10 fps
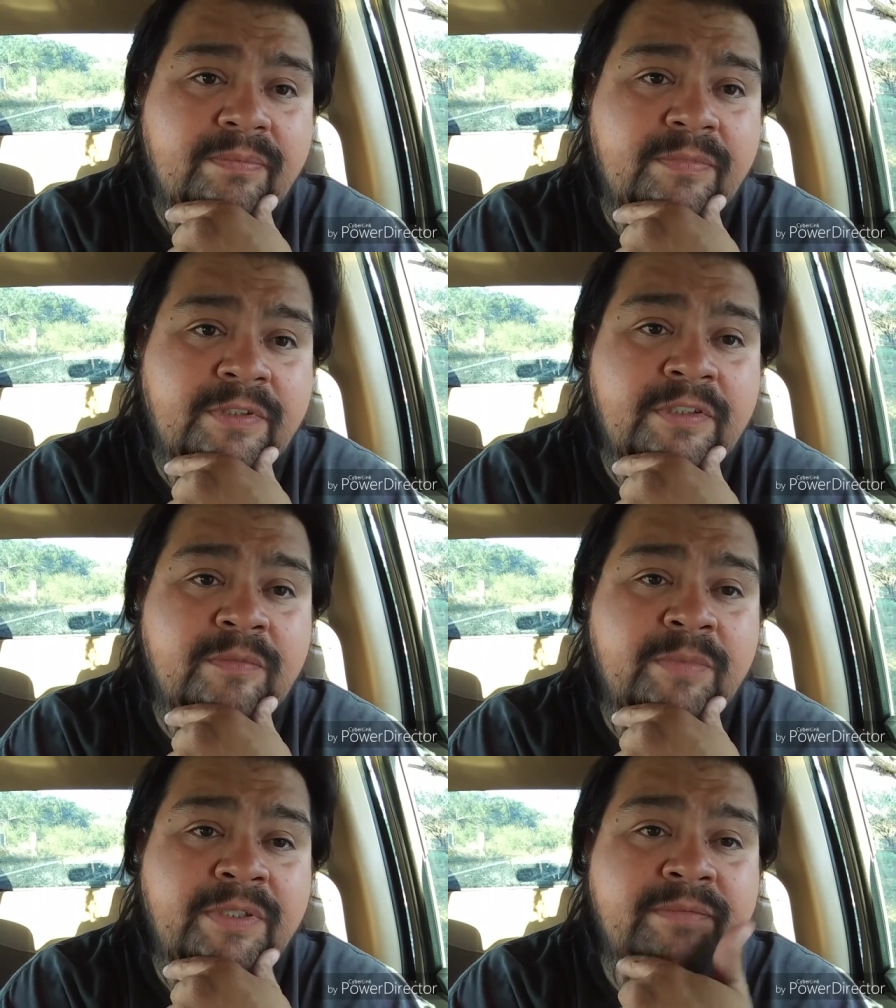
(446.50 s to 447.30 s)
This has
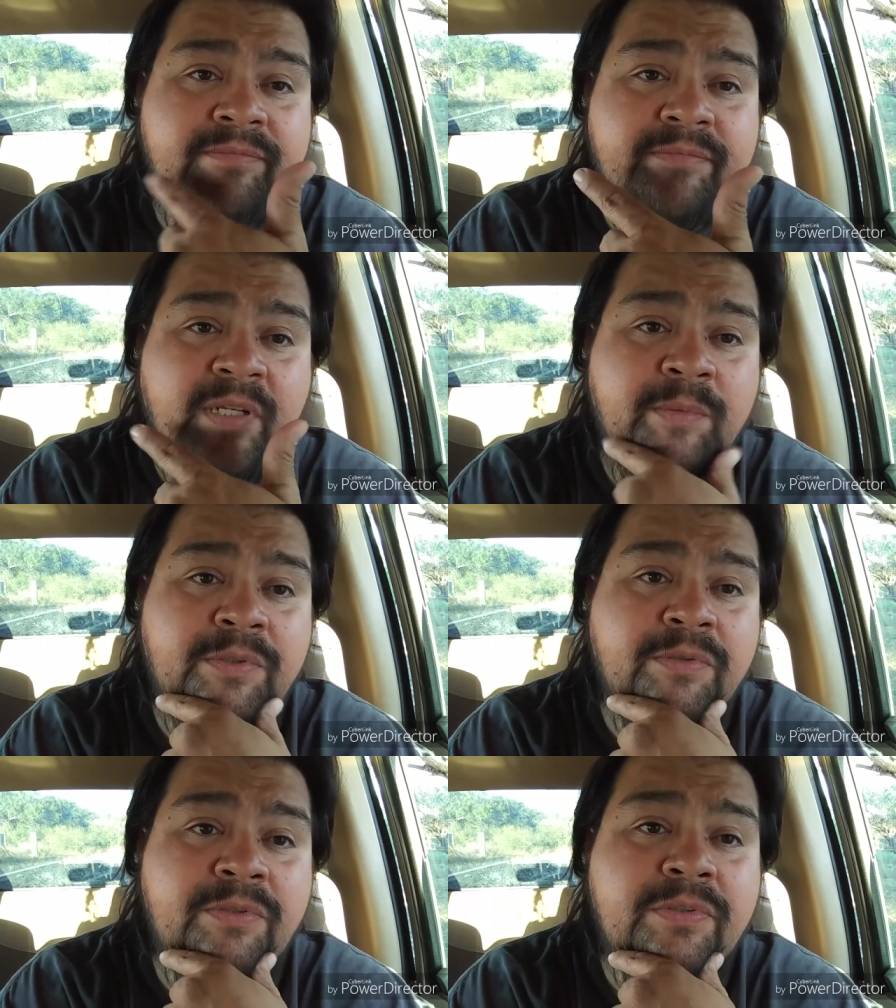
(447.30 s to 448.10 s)
been
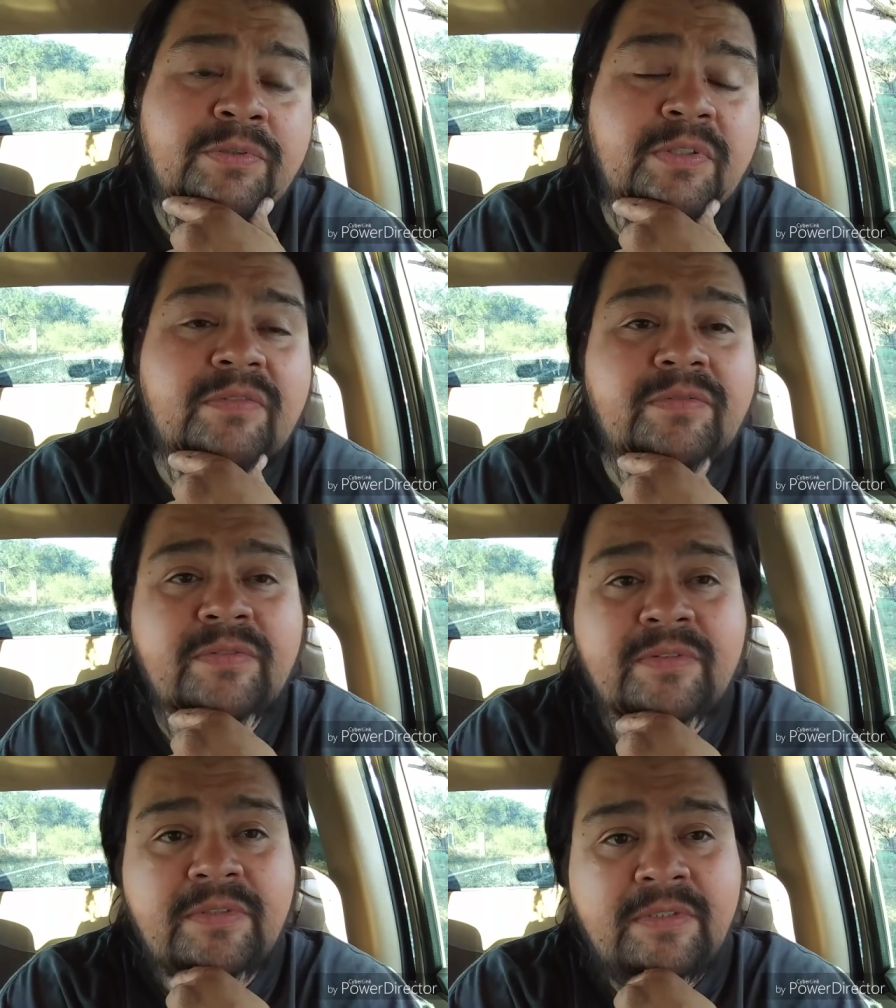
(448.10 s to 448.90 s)
episode two of
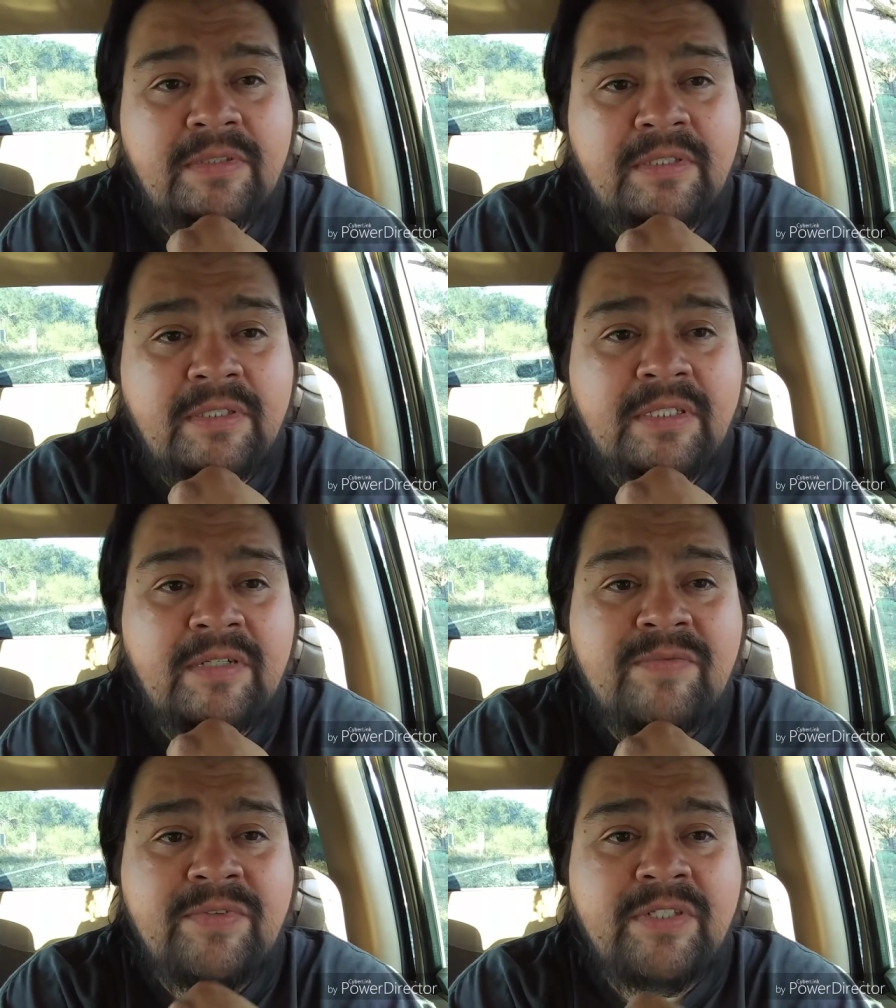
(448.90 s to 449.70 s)

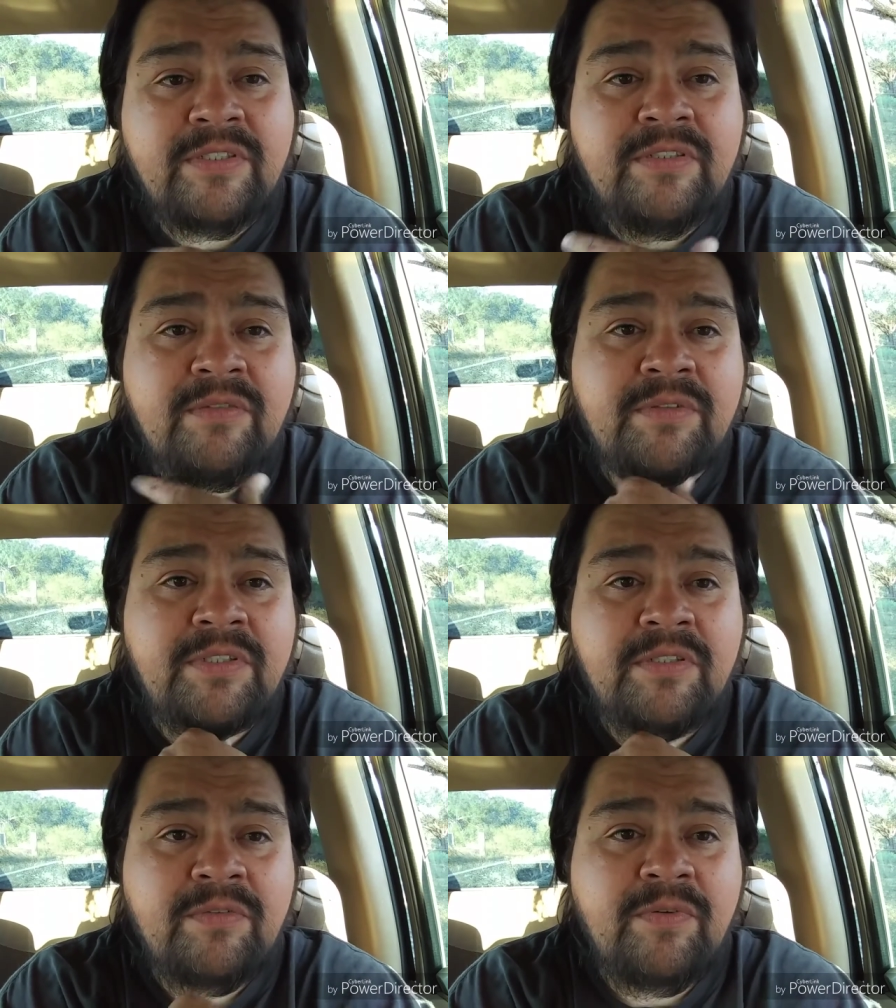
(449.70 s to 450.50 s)
Confessions of a
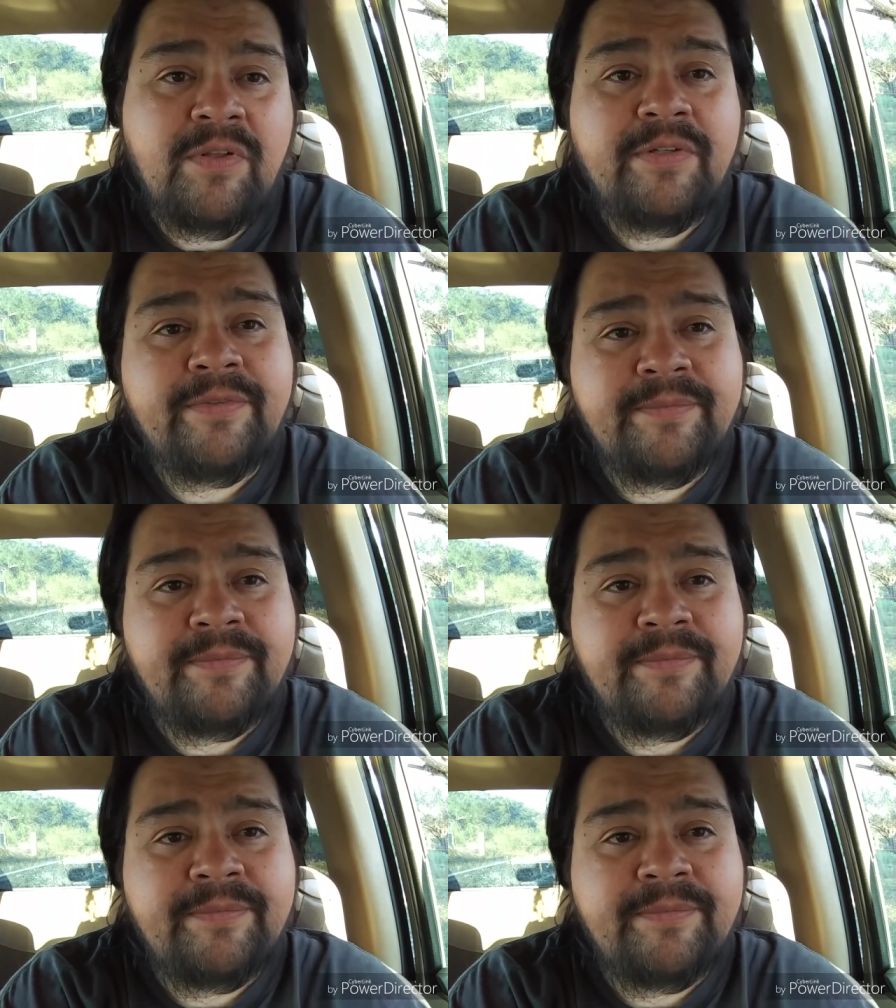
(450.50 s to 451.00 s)
Single Father.